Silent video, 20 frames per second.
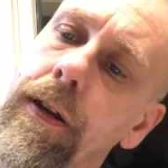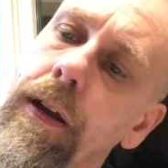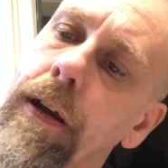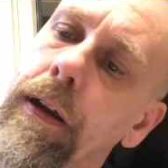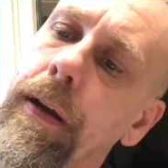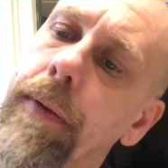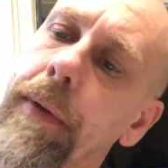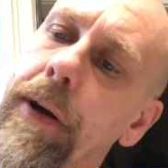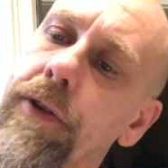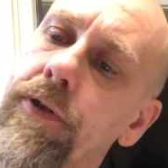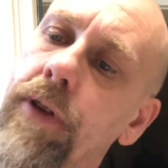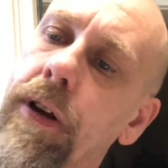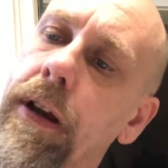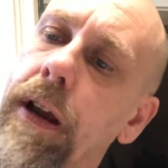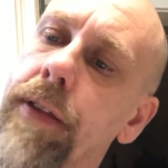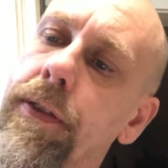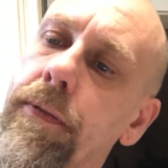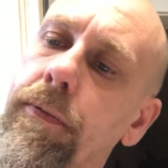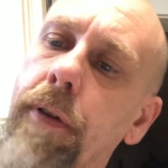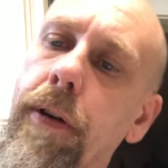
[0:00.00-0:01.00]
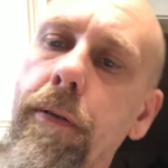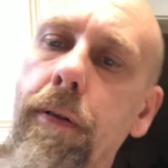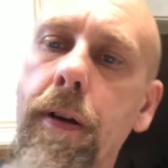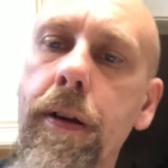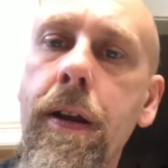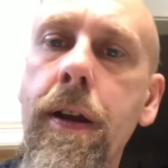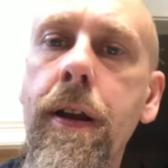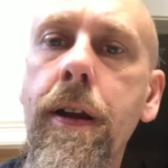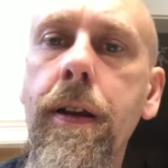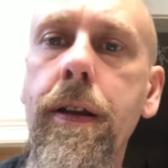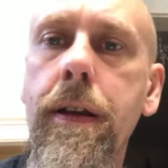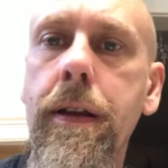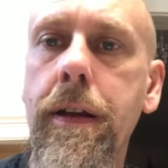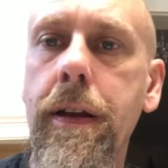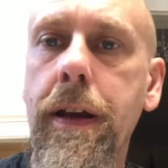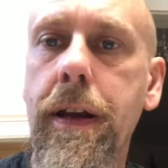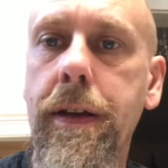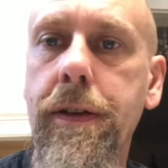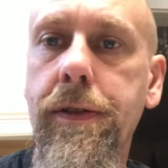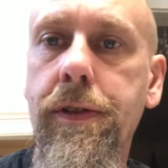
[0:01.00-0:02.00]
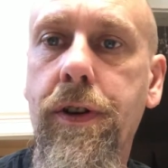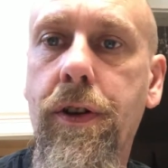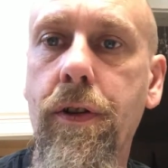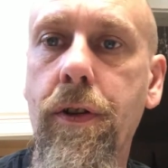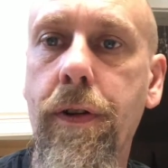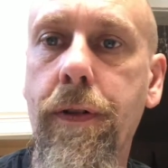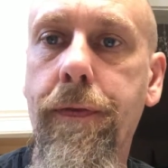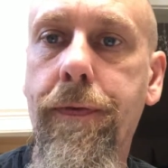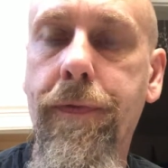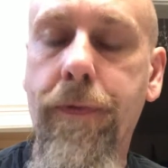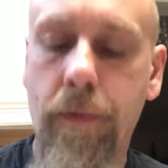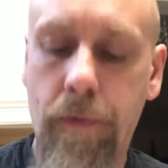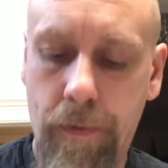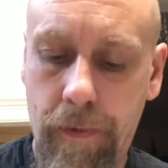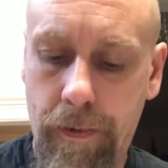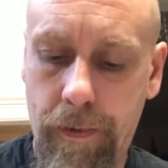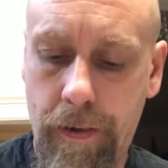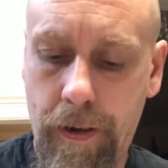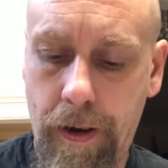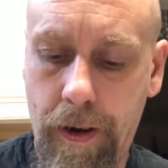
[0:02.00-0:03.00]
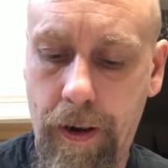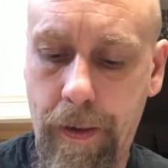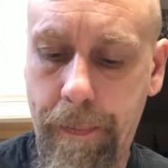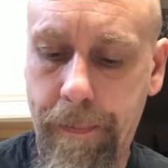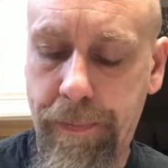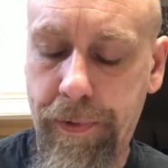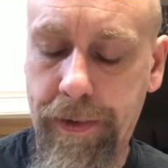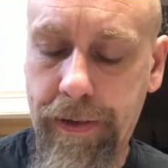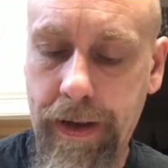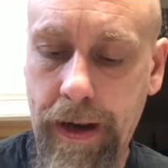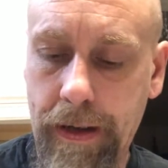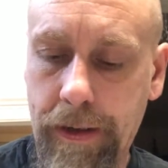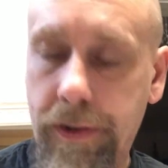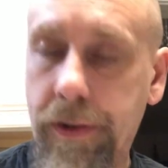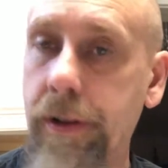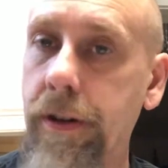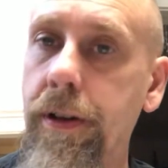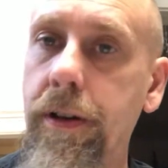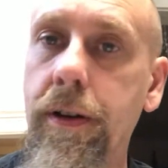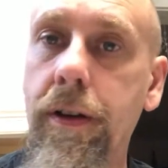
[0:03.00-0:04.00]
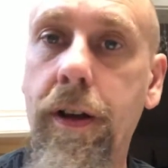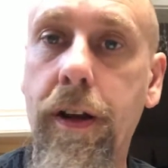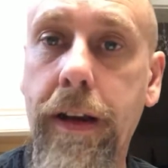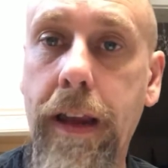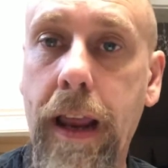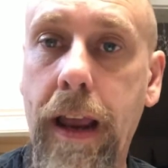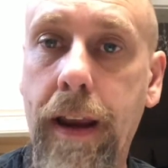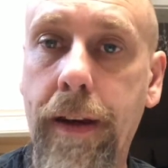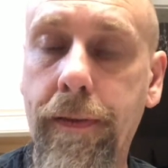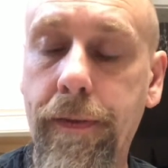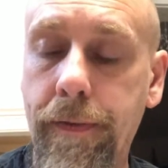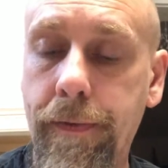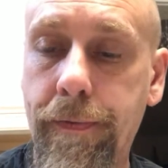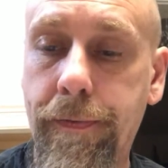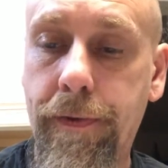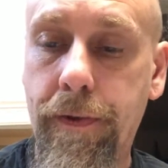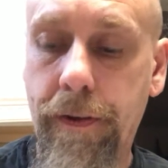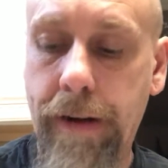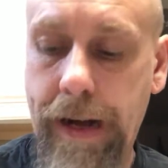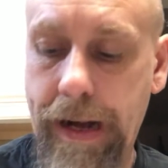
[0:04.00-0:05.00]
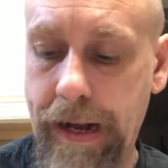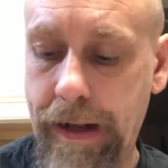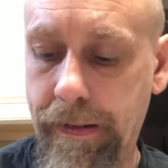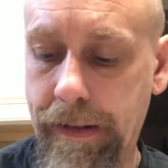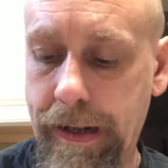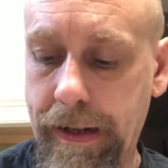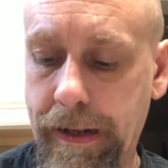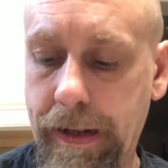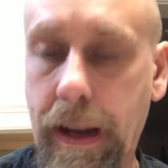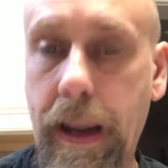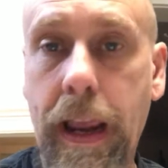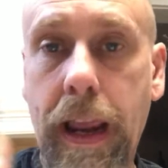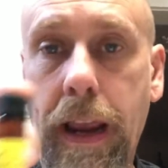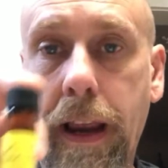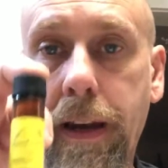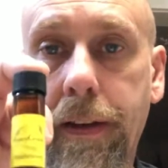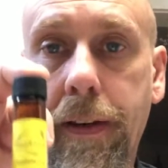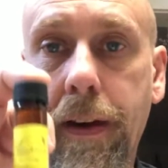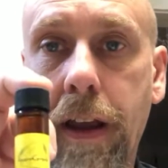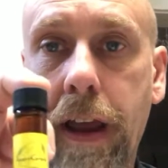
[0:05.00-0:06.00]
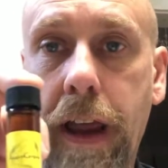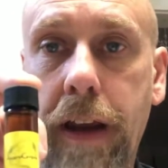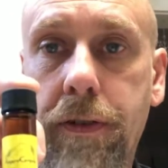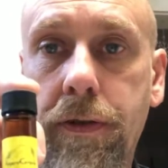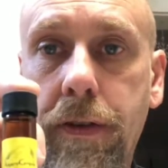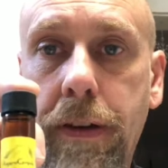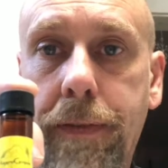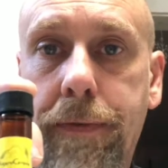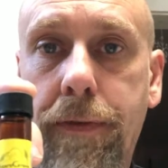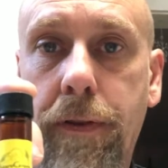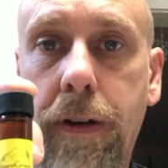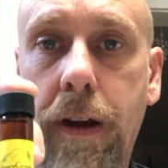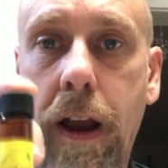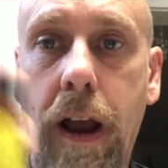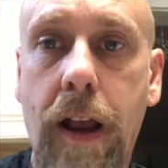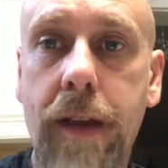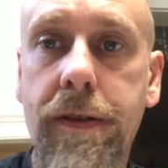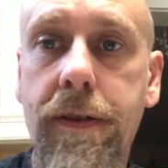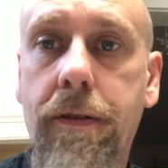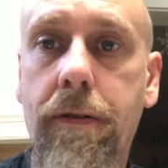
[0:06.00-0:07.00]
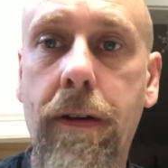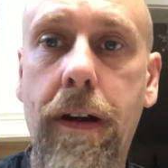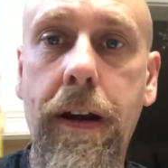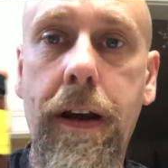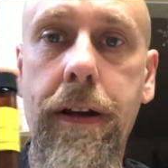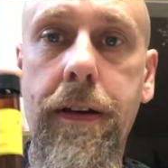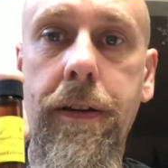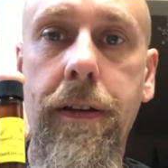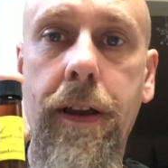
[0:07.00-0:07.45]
I gotta make sure I got the right one, is good for protection, again, for healing and actually for consecrating.